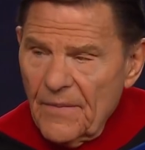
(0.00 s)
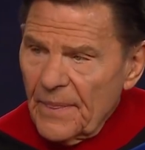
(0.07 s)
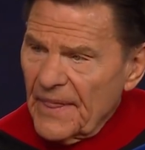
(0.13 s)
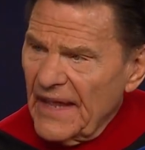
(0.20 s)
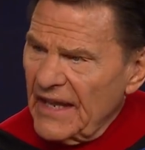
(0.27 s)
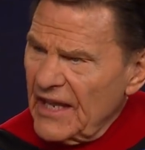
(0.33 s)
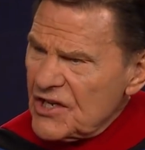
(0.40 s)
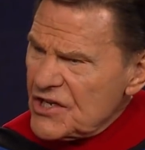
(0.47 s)
And
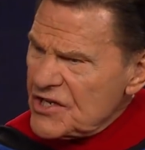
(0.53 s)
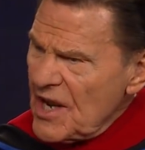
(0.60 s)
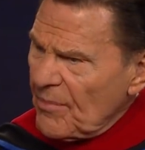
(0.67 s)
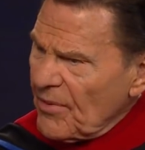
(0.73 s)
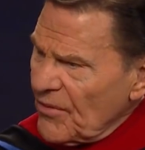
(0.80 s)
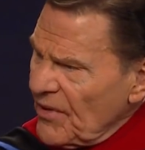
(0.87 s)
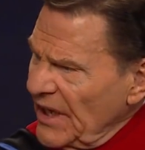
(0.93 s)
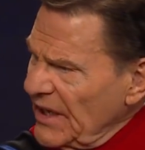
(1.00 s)
then they
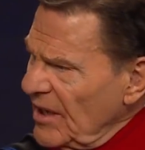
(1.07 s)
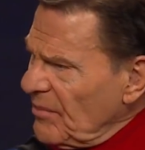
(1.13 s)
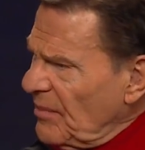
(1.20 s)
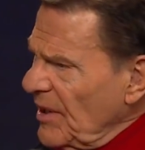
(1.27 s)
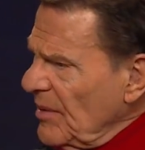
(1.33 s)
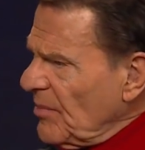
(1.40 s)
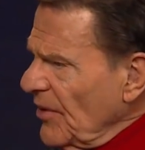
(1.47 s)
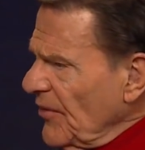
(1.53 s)
separated
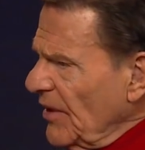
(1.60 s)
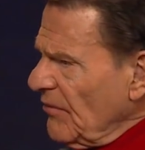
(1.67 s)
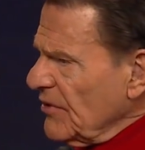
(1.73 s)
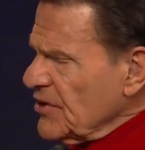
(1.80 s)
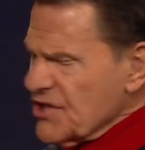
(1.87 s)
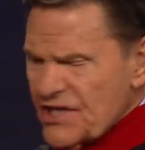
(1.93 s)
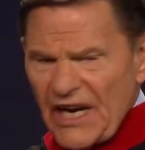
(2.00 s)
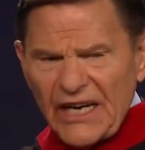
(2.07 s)
people that were
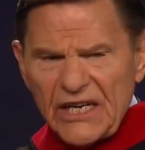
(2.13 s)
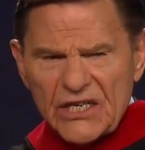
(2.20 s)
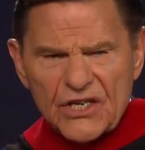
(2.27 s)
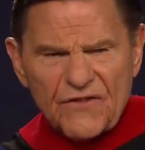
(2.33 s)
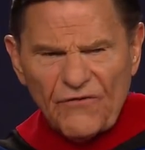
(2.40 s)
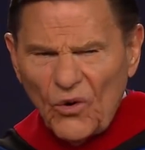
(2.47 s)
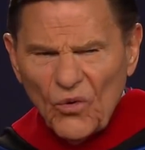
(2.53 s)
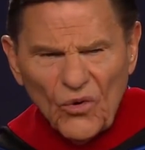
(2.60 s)

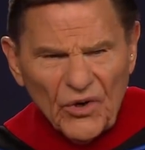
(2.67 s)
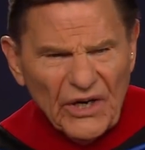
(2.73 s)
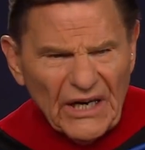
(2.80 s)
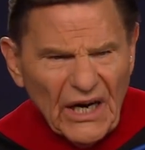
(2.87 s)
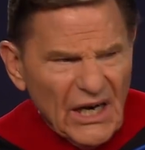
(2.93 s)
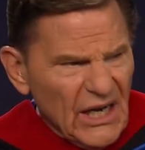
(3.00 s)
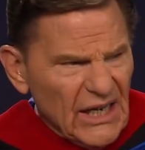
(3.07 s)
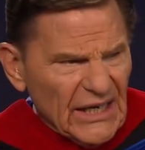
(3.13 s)
stage 4 and
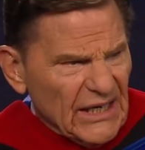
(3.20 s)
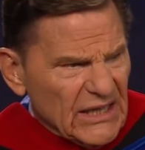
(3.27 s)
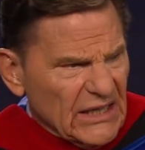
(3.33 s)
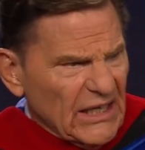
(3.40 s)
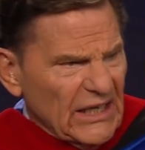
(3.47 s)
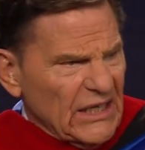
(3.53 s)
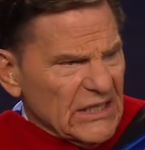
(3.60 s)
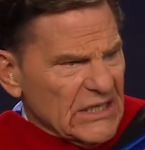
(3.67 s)
a lot of
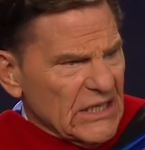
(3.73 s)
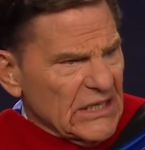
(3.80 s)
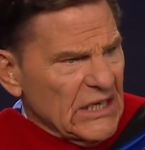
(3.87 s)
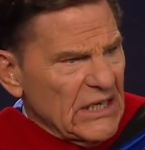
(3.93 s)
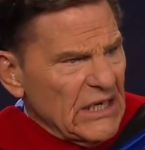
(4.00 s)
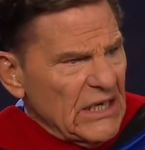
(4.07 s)
things, and